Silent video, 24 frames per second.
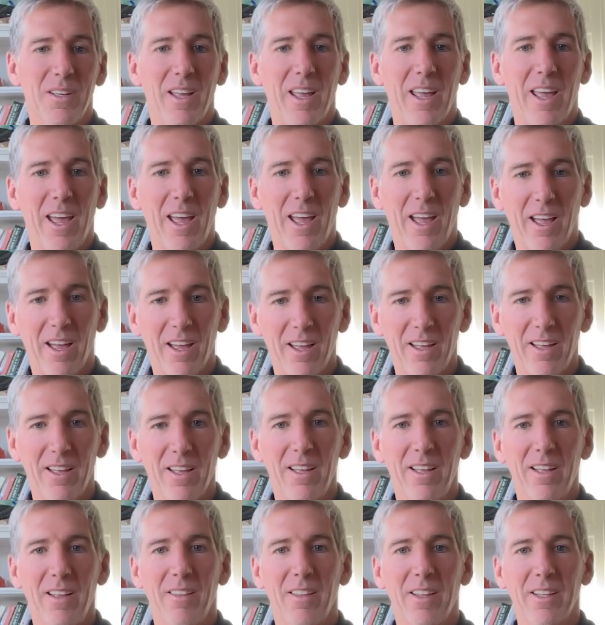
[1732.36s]
eh,
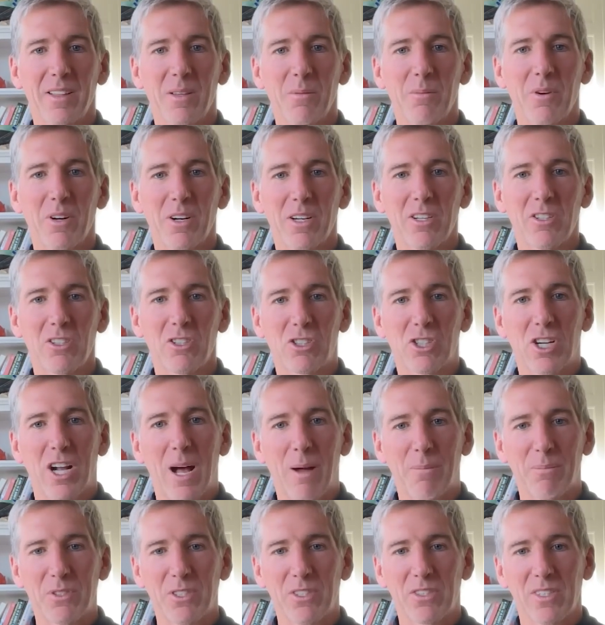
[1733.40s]
like the market
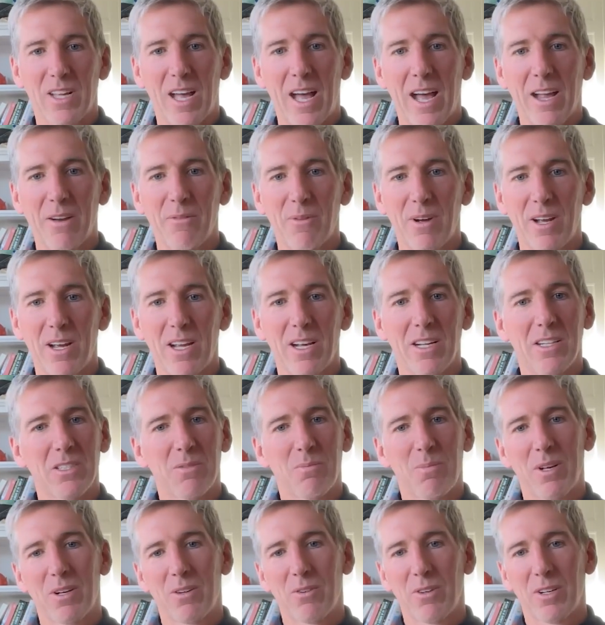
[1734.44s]
chopped sideways,
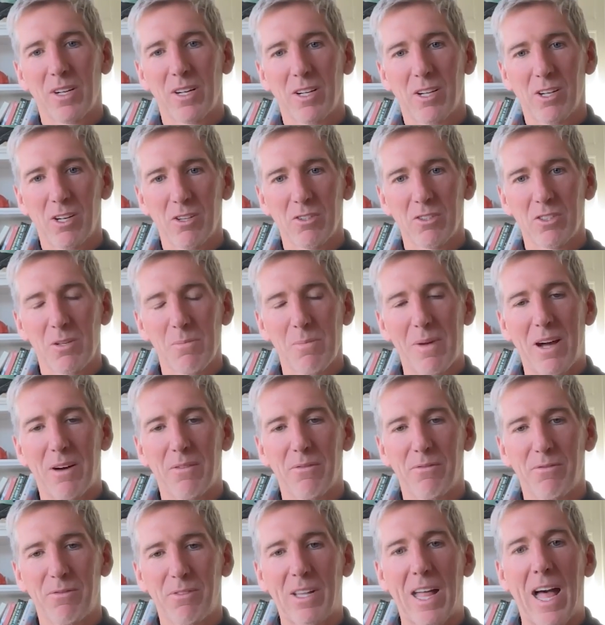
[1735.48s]
Bitcoin closed
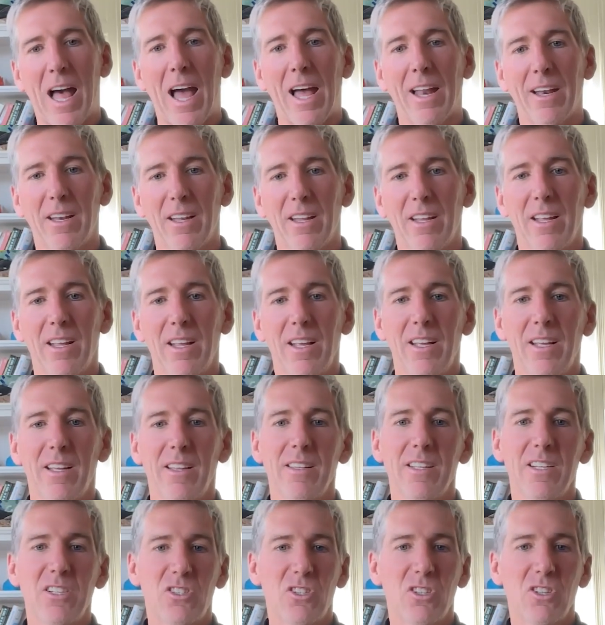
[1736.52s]
about flat.
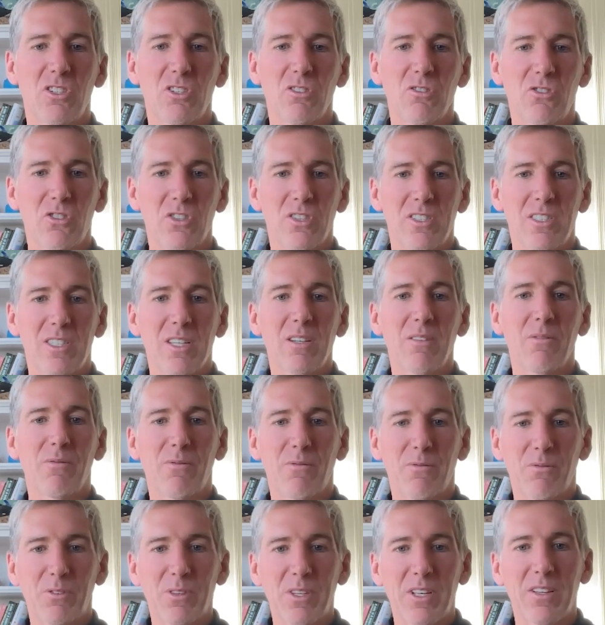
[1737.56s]
Institutions didn't
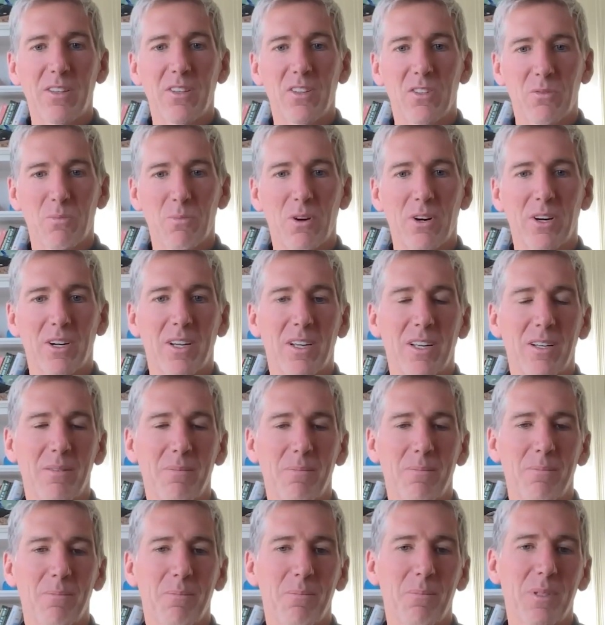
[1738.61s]
flee this
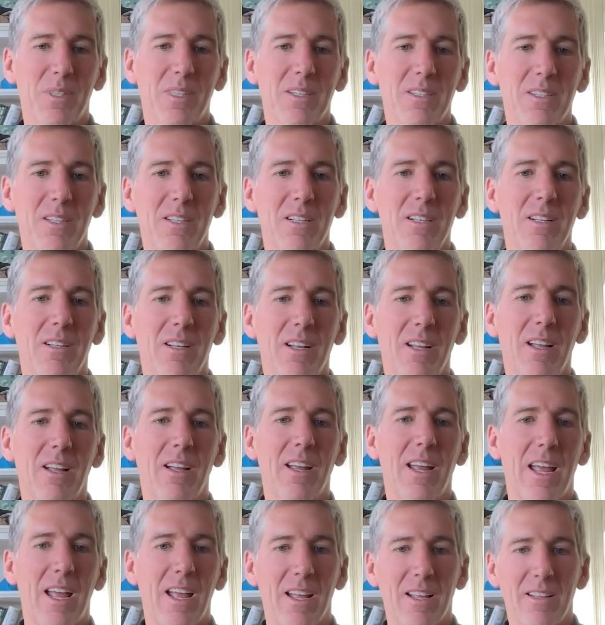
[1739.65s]
market, but they didn't,
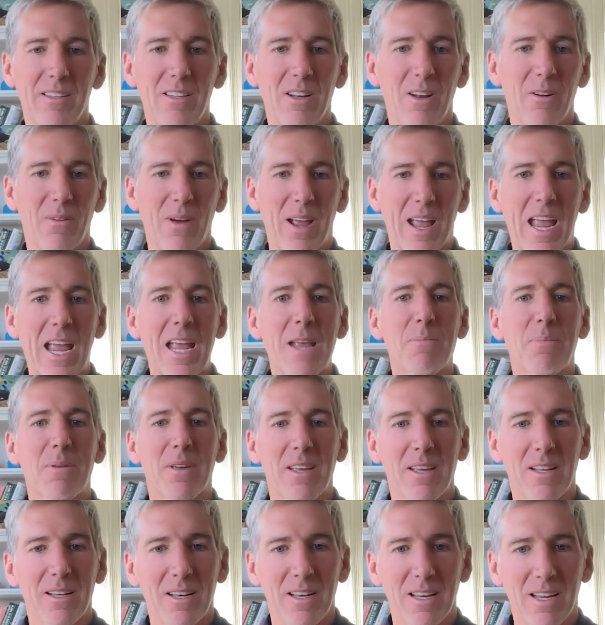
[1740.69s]
you know, ape
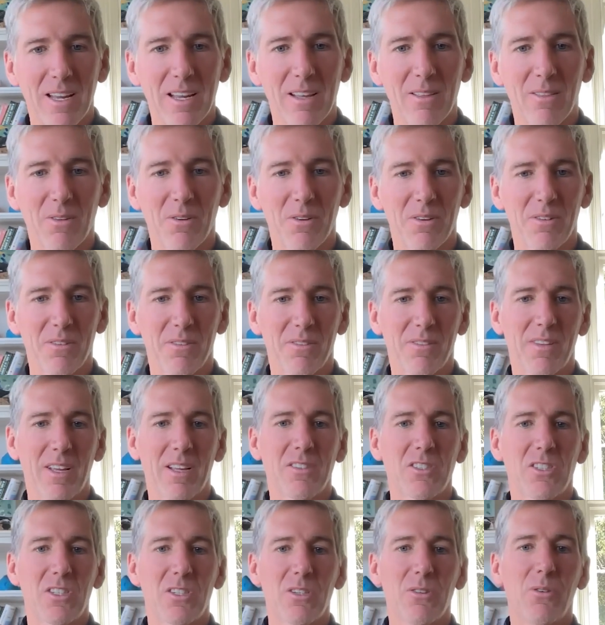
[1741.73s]
in either. They
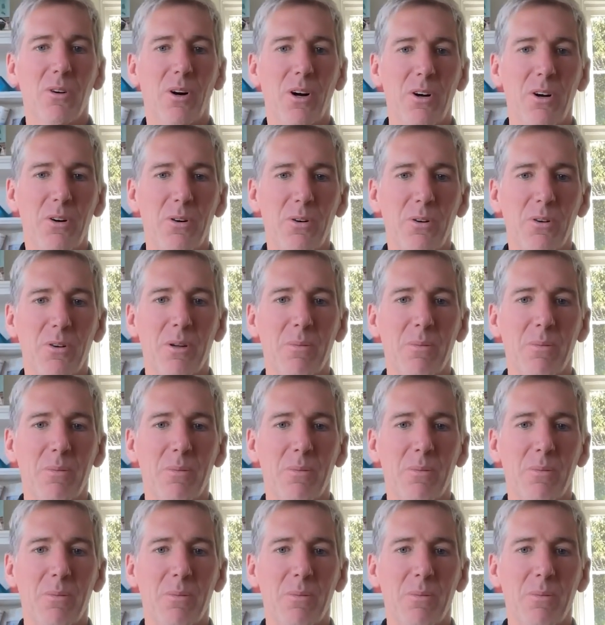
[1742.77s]
still owned